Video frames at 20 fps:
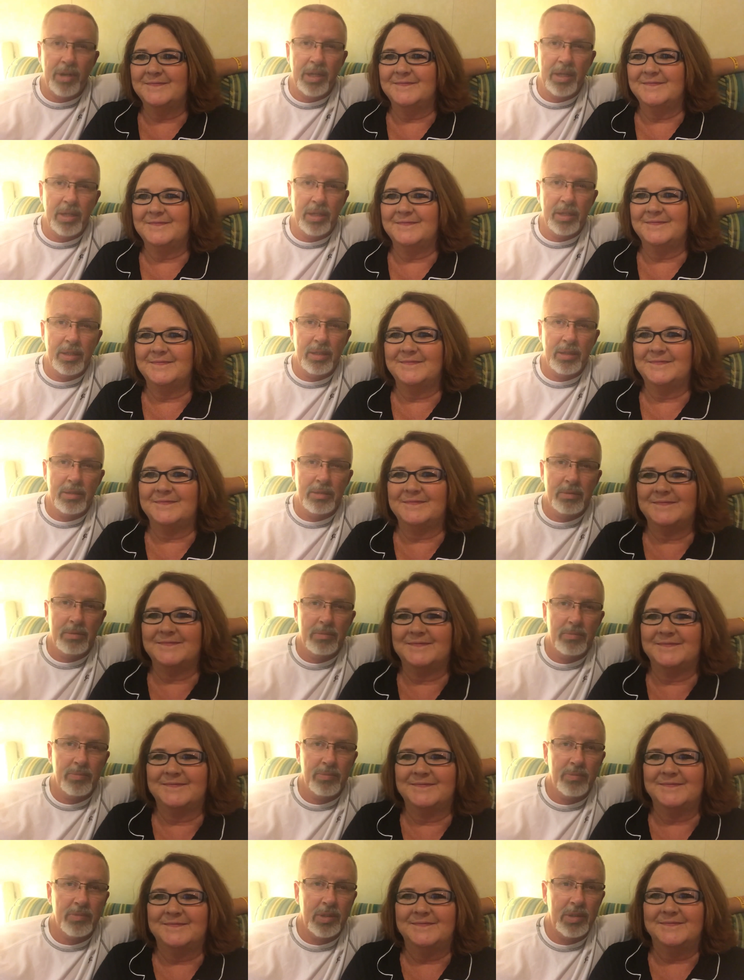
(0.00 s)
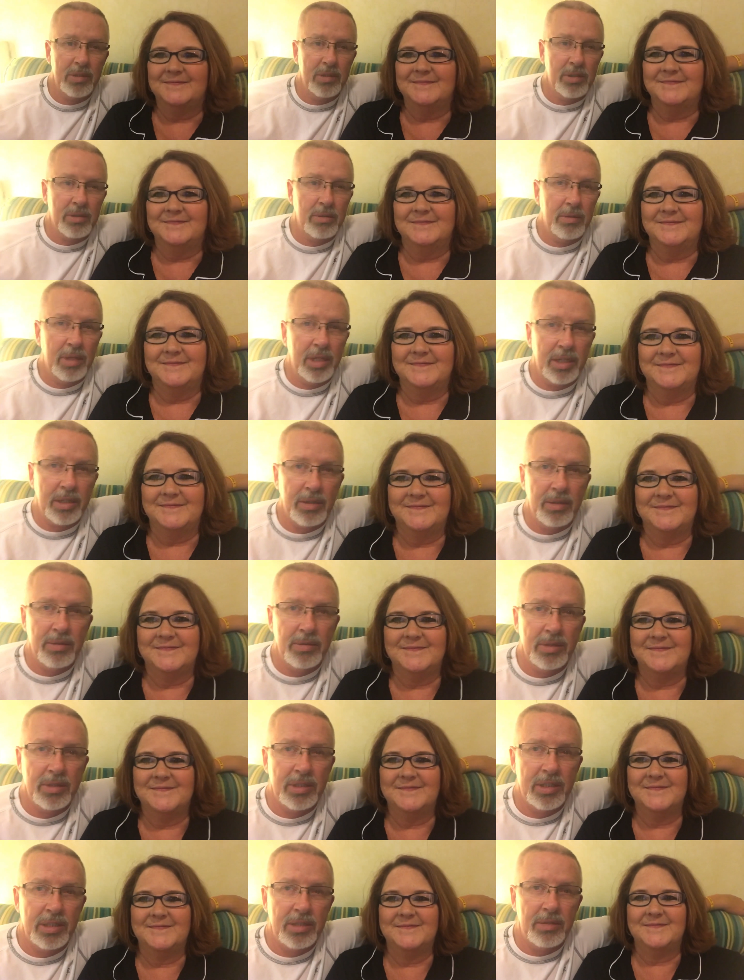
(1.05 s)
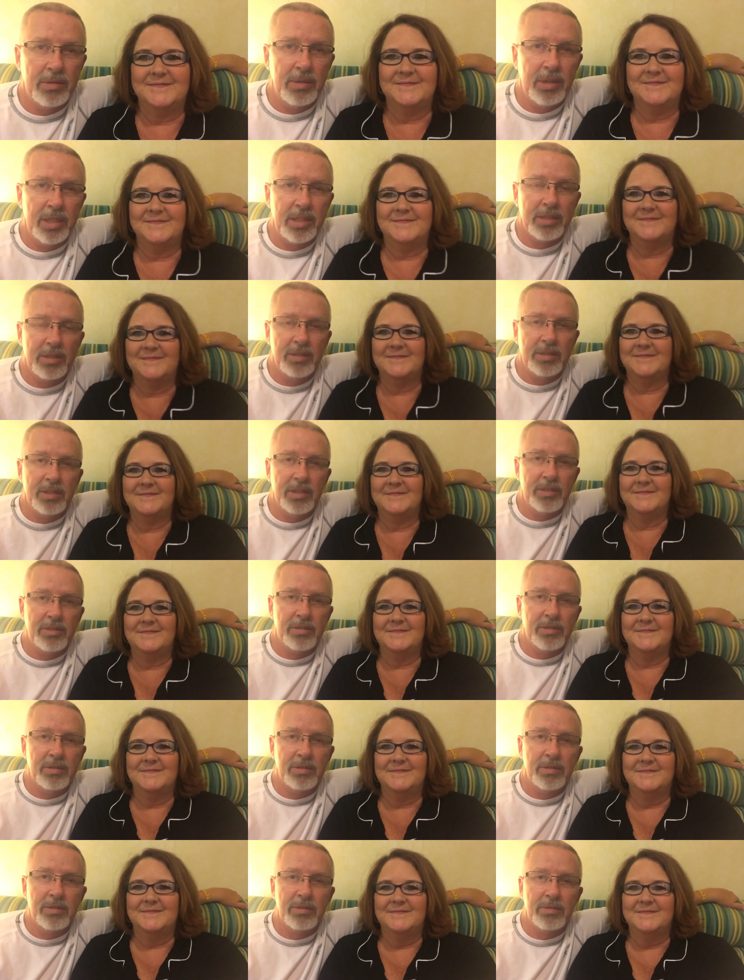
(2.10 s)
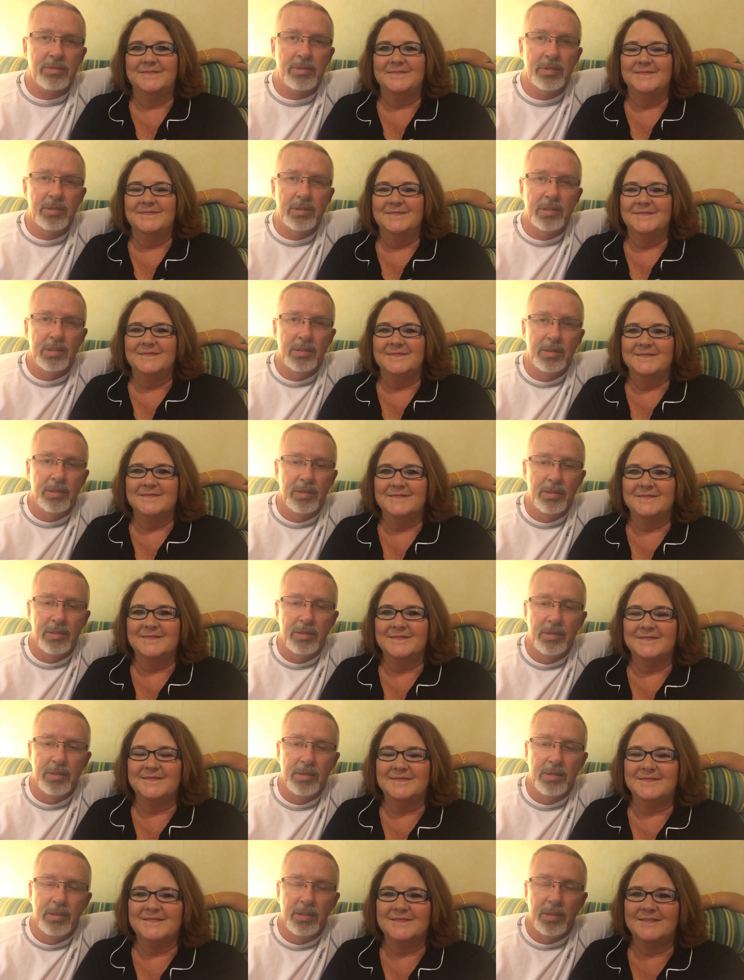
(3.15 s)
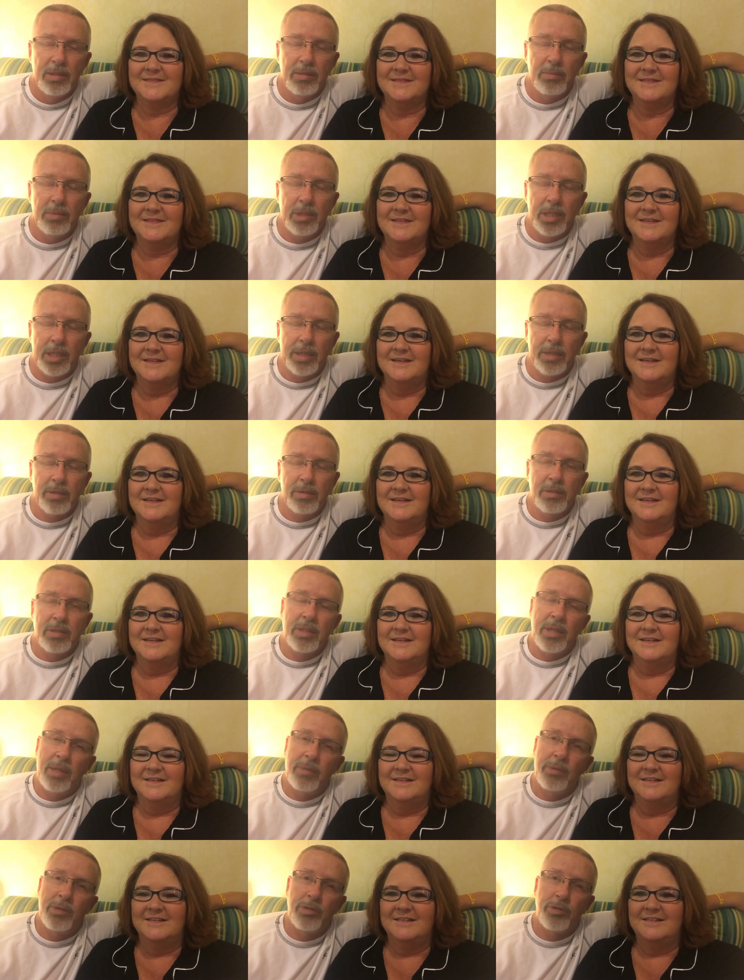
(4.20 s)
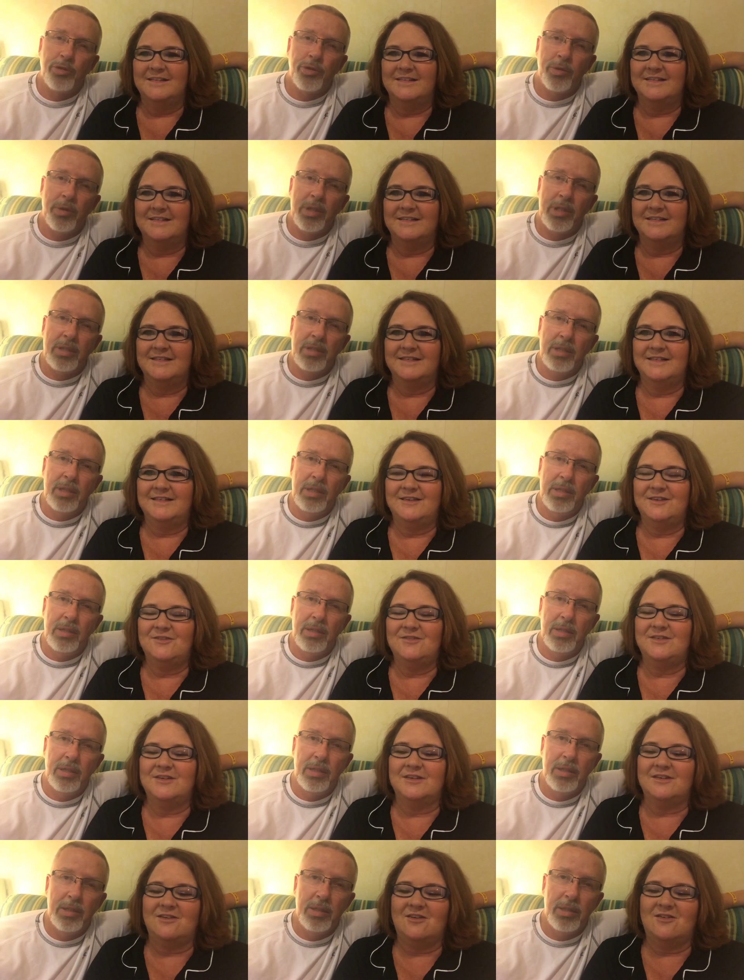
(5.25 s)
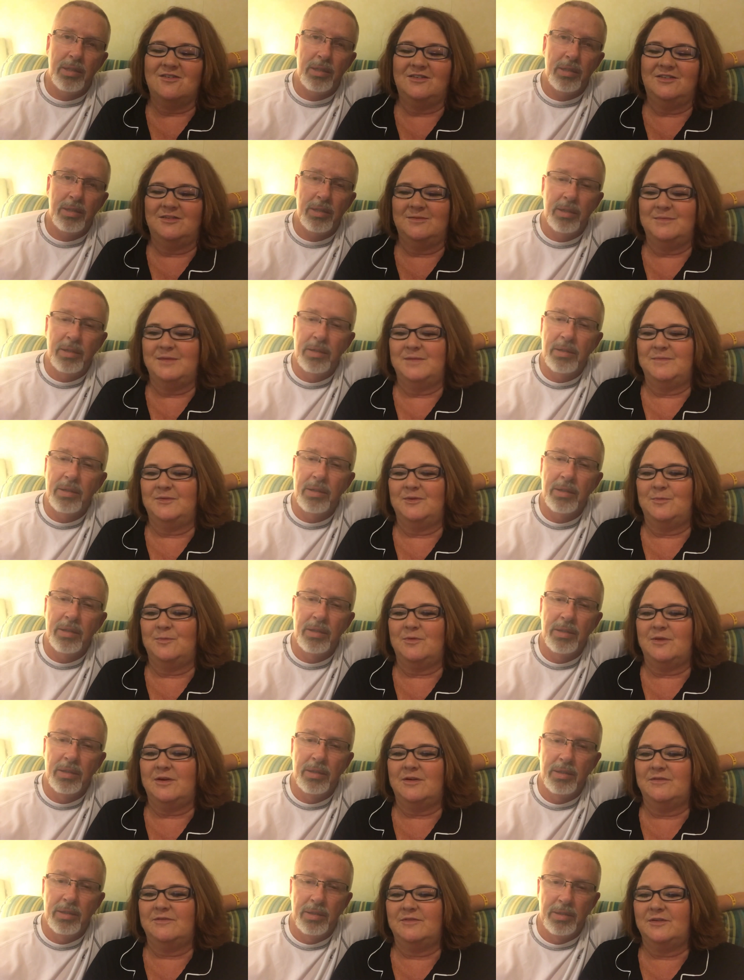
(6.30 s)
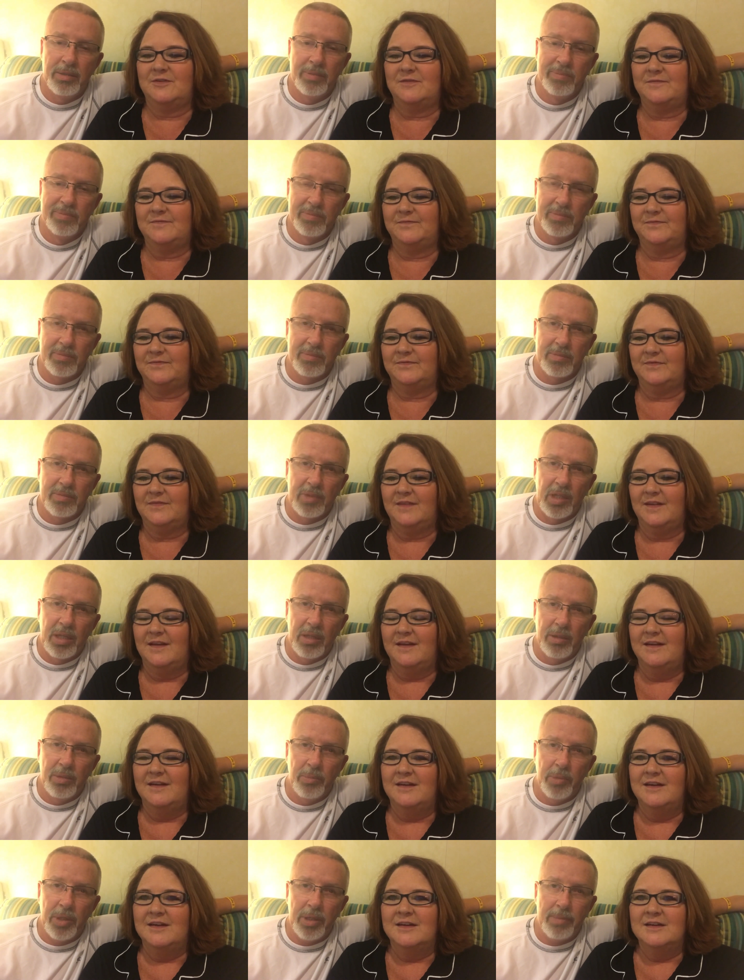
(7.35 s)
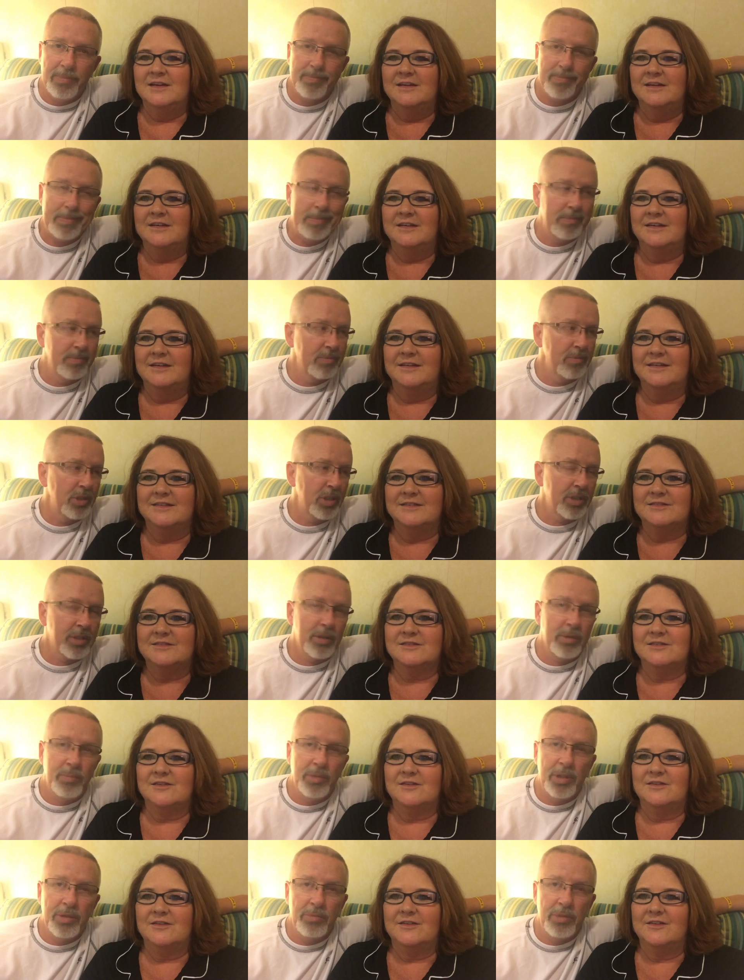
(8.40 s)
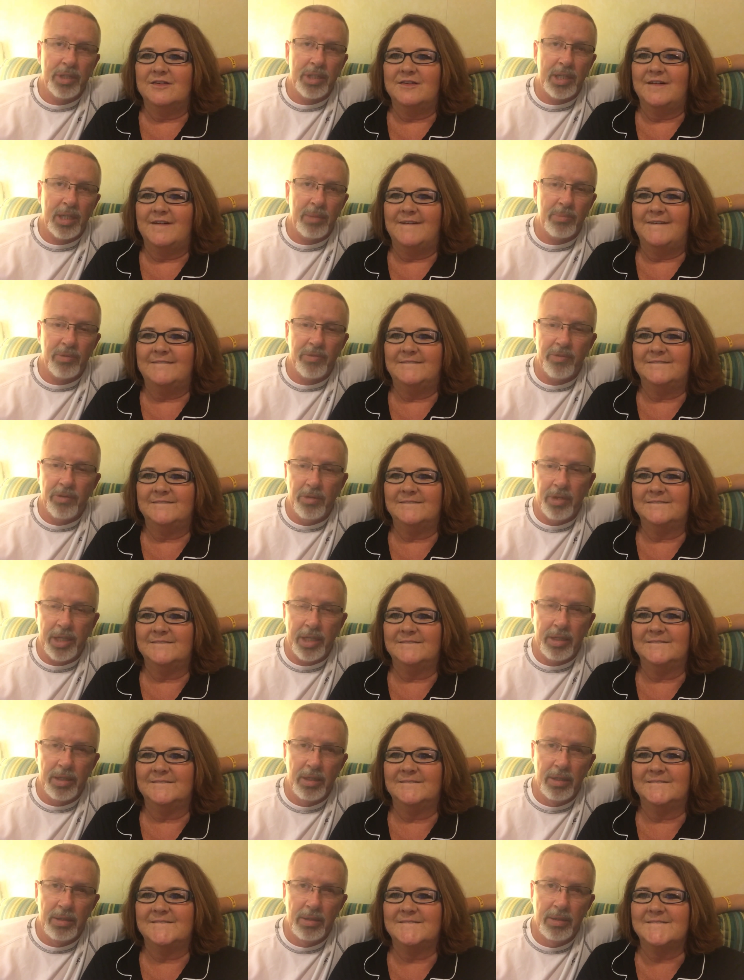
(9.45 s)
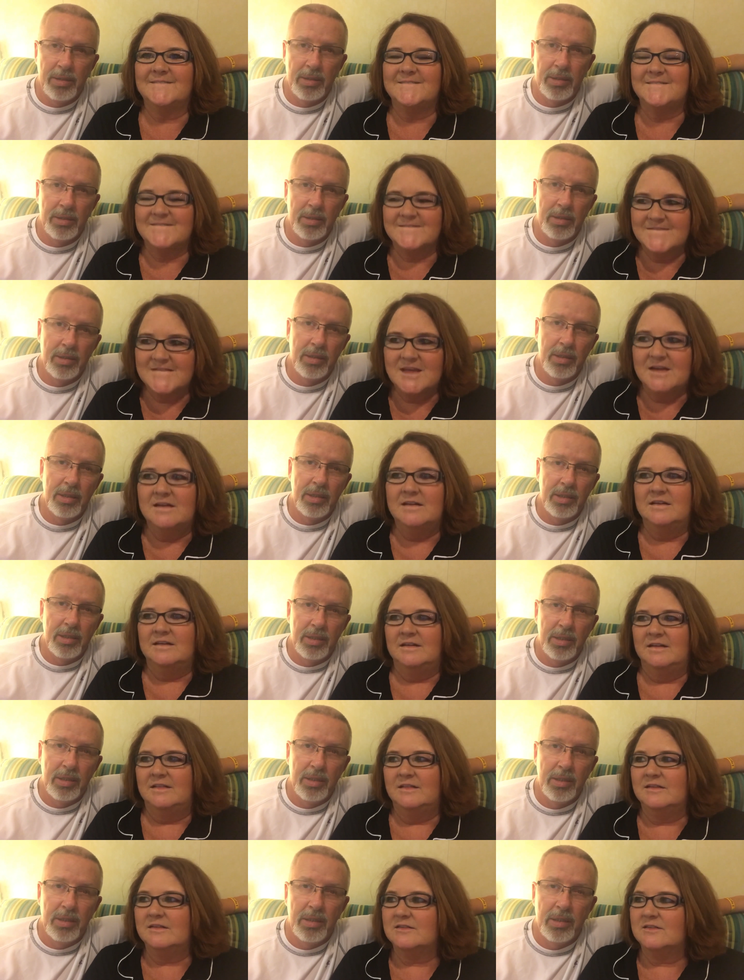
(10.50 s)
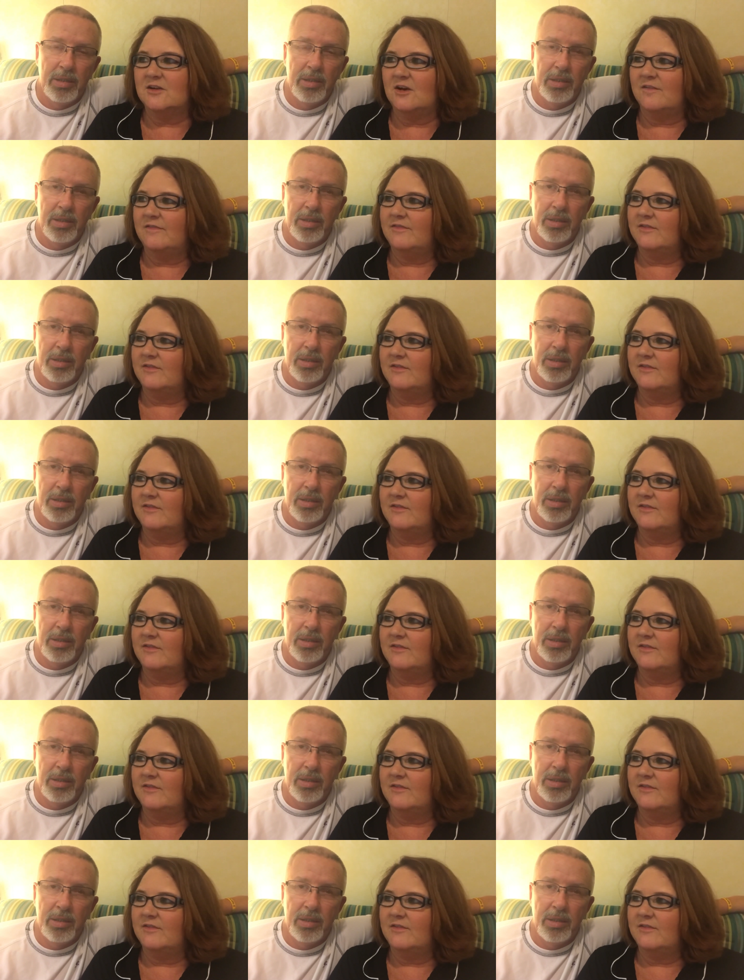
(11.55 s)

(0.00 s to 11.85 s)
Speaker 1: like that. I just don't like all the don't like the attention. Just but I had a good time and enjoyed it.
Speaker 2: You did awesome. I'm so proud of you.
Speaker 1: But this is going to be a recap of our day.
Speaker 2: This is our